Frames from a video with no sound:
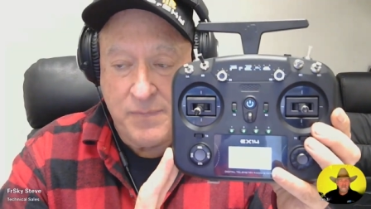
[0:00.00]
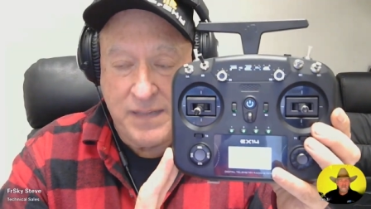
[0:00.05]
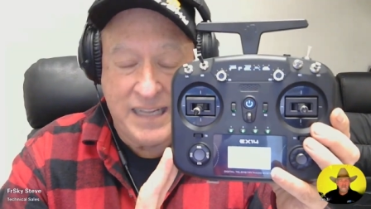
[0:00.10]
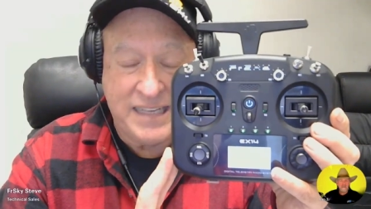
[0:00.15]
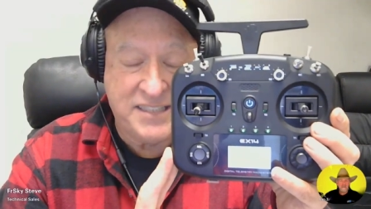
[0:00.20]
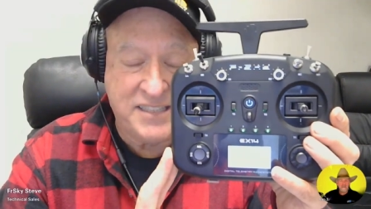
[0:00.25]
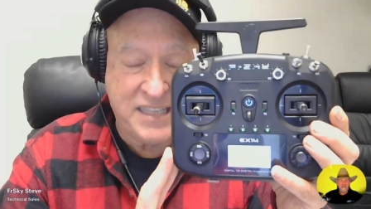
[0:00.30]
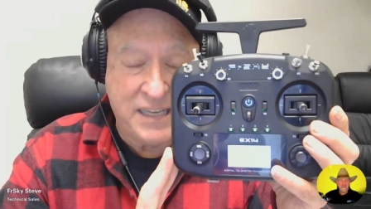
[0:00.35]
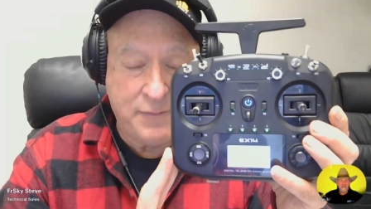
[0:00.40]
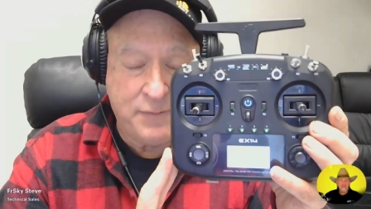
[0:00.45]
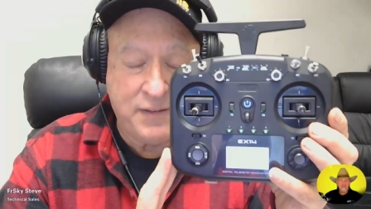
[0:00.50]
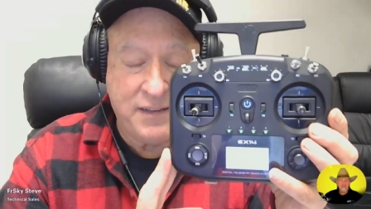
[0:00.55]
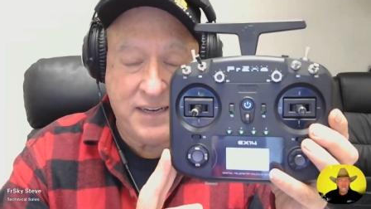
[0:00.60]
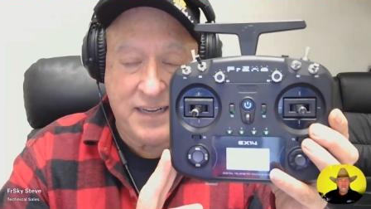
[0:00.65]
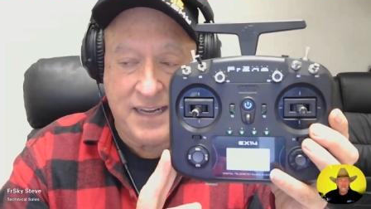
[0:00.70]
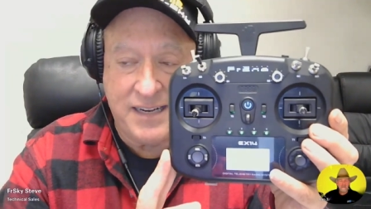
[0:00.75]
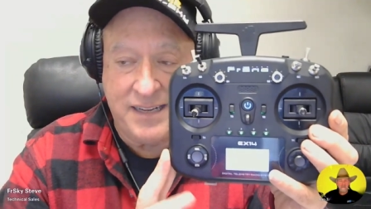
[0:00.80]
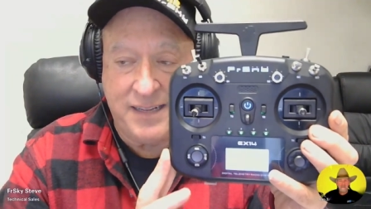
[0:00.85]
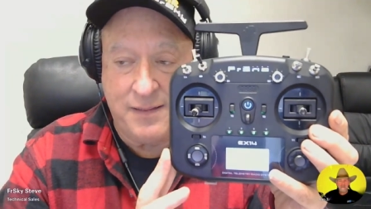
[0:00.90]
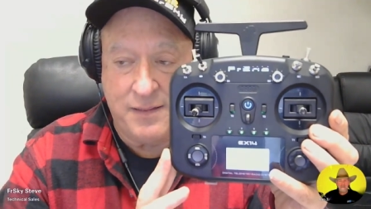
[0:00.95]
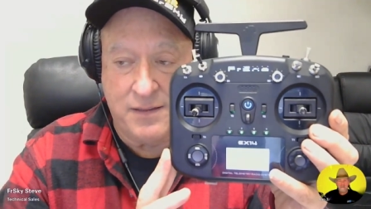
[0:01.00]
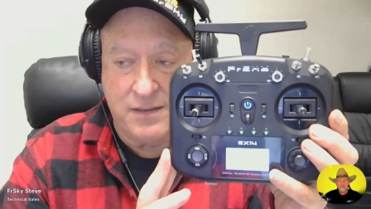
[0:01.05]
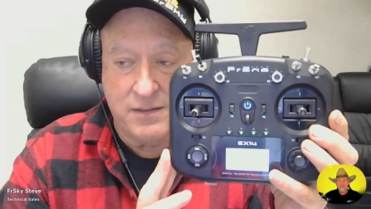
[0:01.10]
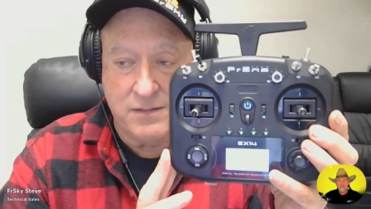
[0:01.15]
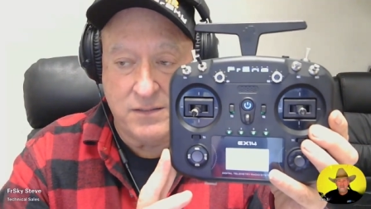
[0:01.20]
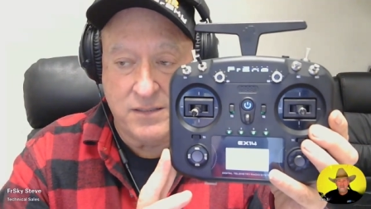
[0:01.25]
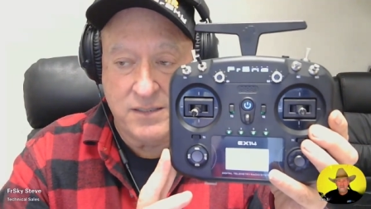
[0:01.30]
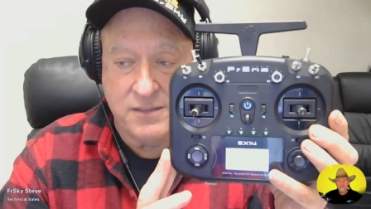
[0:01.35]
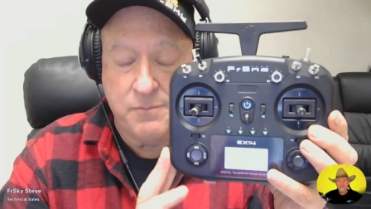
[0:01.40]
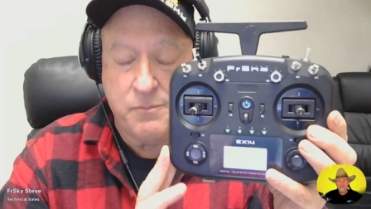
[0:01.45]
it's definitely not
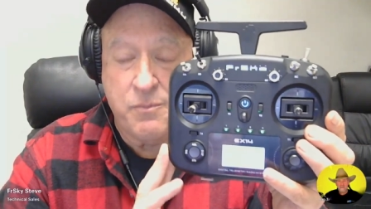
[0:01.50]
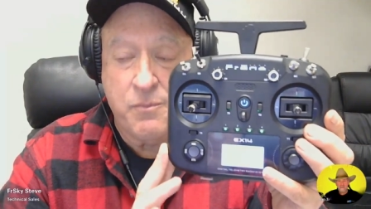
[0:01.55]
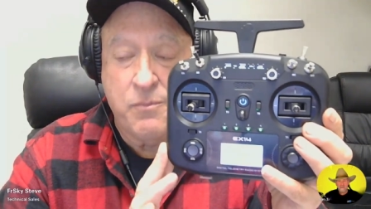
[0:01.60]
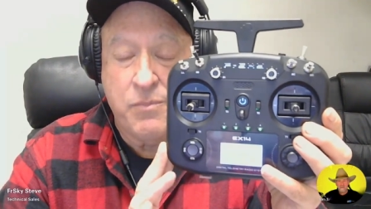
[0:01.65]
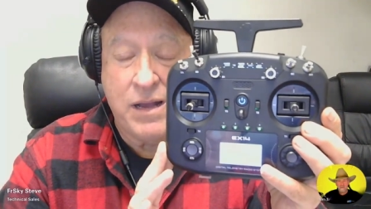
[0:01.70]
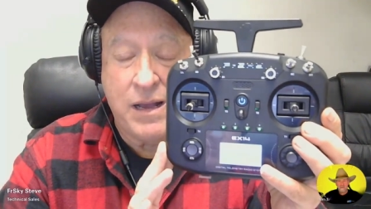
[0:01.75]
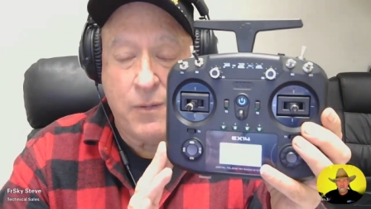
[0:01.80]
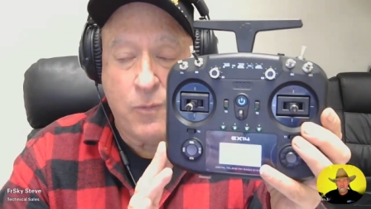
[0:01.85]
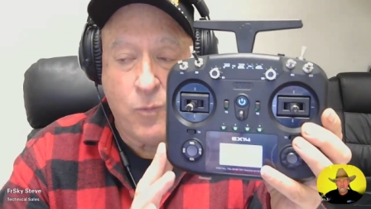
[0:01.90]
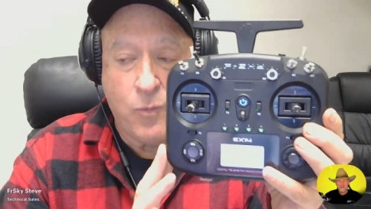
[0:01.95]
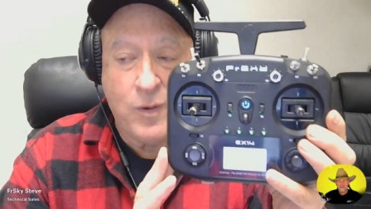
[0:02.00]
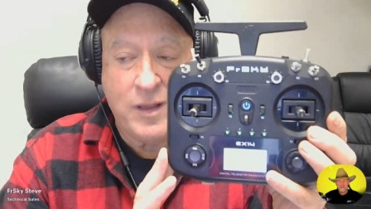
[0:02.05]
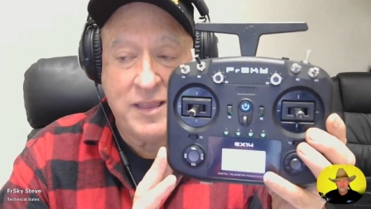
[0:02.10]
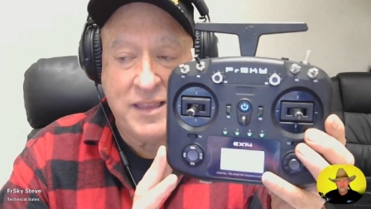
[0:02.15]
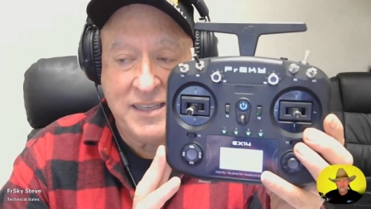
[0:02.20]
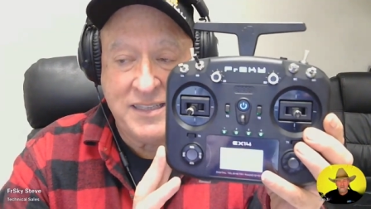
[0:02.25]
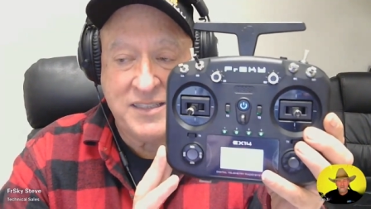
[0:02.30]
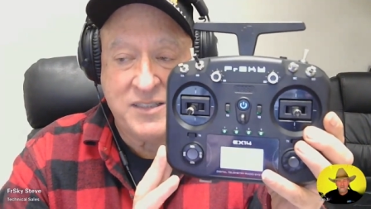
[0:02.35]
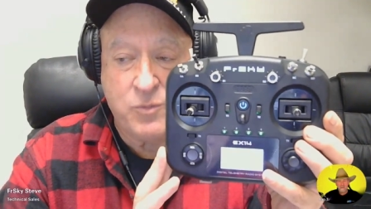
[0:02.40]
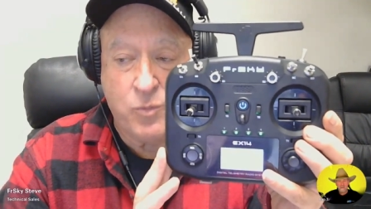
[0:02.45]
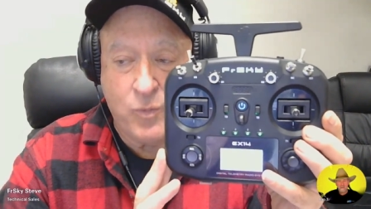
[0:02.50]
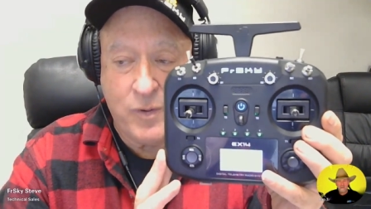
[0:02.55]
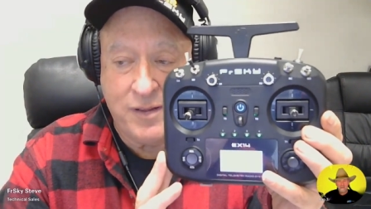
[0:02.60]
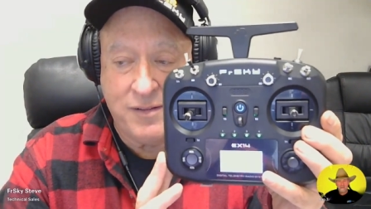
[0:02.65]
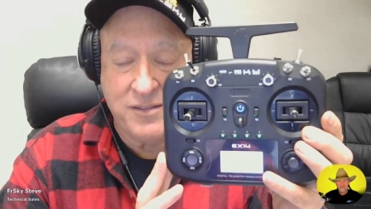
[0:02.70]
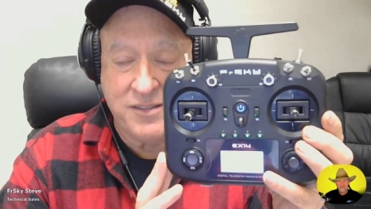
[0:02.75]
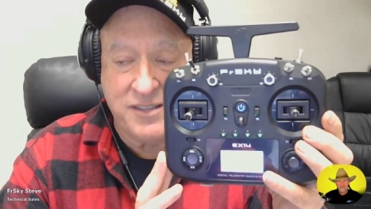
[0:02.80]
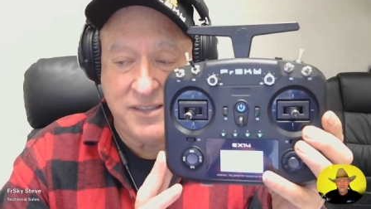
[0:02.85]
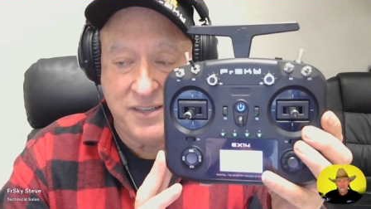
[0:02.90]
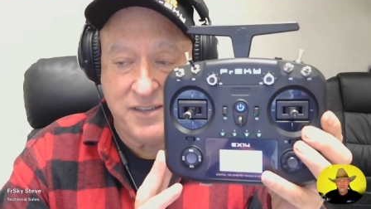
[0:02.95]
ethos, but what this will
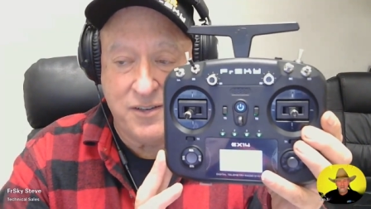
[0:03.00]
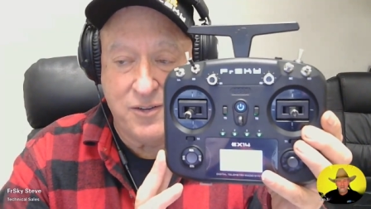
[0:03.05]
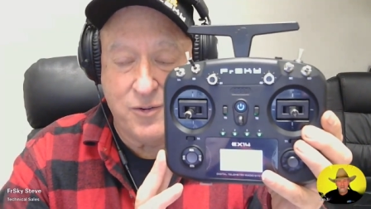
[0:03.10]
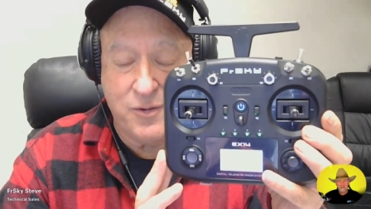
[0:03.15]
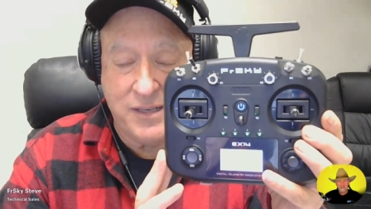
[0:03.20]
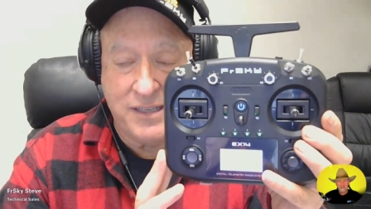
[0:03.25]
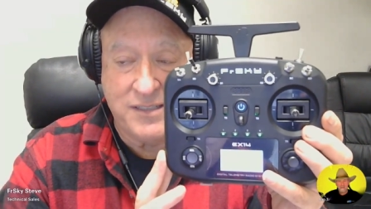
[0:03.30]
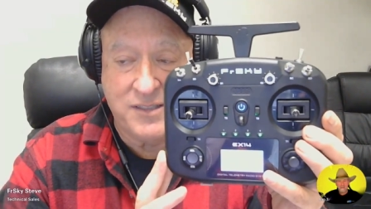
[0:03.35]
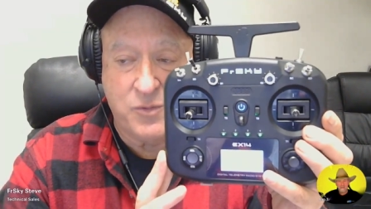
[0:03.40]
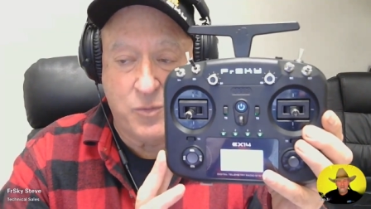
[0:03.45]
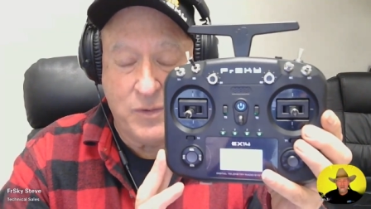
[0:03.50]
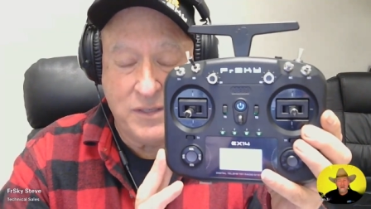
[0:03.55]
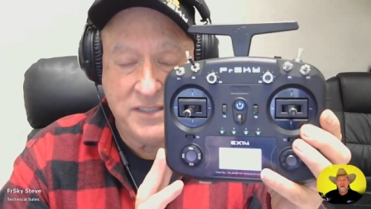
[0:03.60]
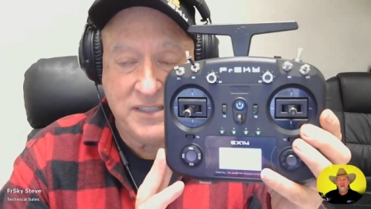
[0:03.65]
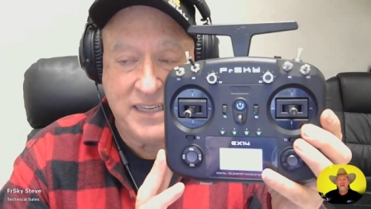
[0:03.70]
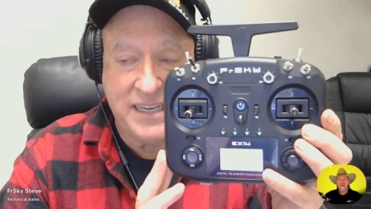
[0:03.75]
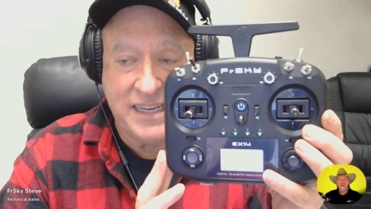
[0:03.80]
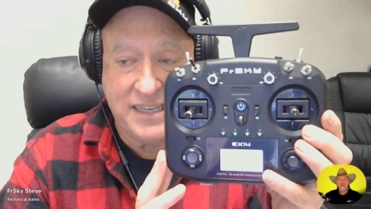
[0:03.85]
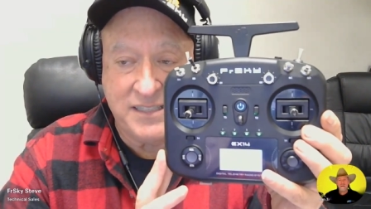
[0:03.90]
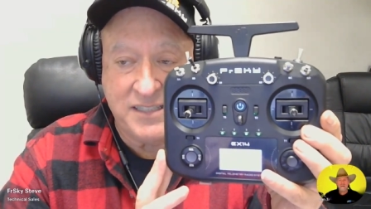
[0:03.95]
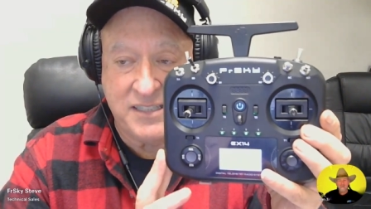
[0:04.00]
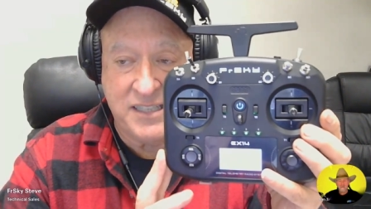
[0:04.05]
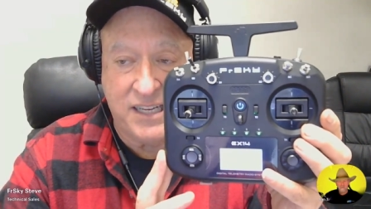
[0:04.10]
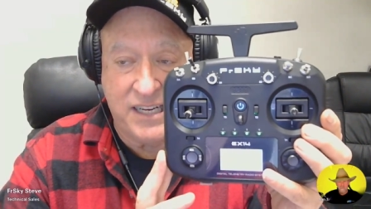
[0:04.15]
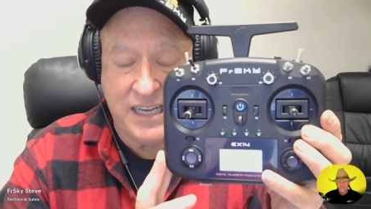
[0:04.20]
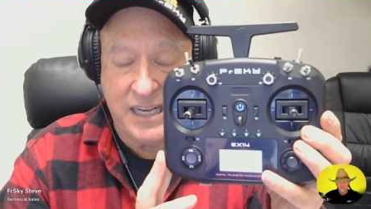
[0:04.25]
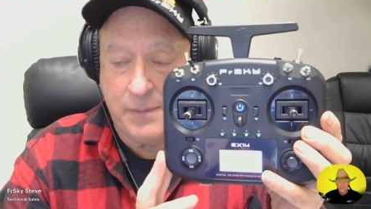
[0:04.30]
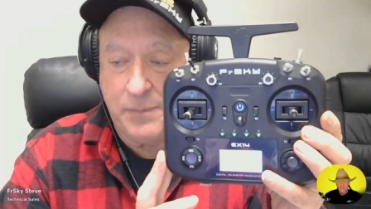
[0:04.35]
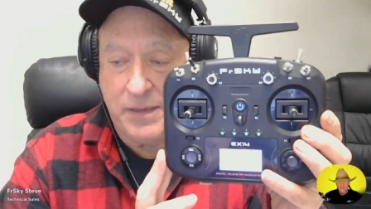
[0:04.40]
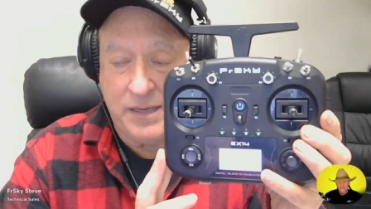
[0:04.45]
do is once you get it set up,